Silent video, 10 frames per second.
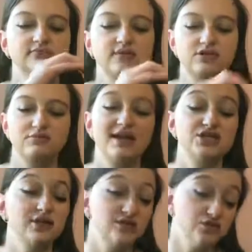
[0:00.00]
So make
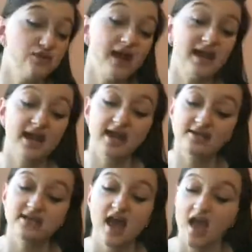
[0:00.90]
sure it's your right
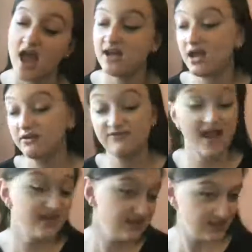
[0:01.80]
hand and not your
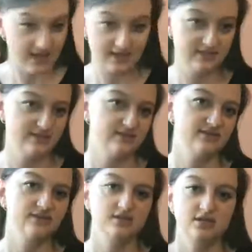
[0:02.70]
violin hand.
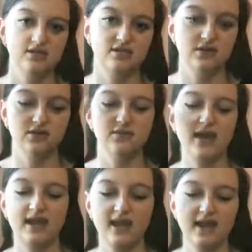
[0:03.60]
So
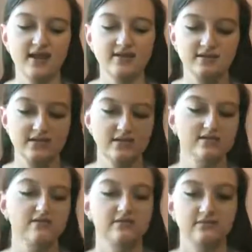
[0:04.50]
your right
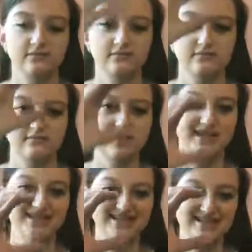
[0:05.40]
hand,
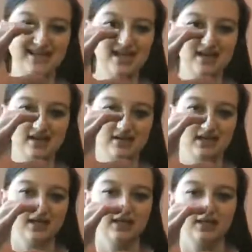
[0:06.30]
make a C.